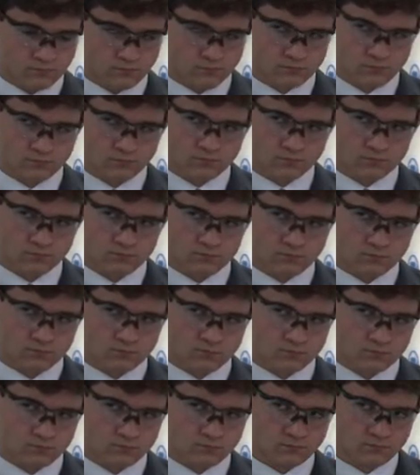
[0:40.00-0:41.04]

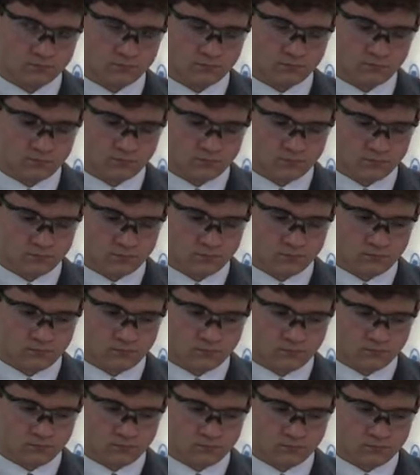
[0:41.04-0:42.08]

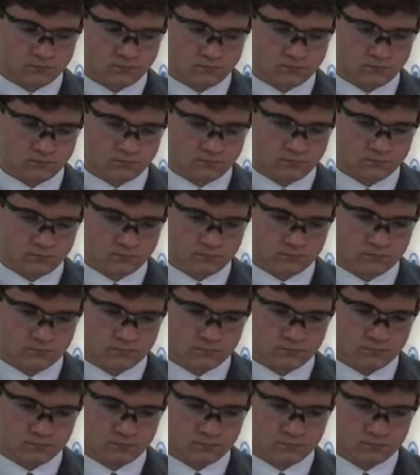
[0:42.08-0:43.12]

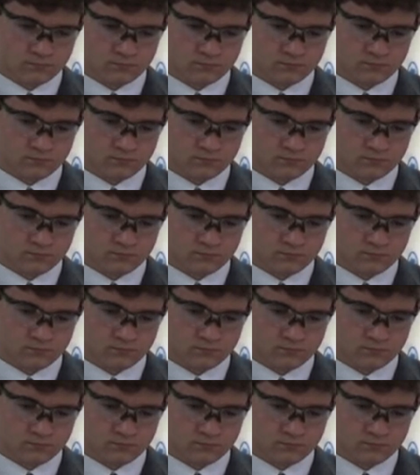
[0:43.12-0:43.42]
[no speech]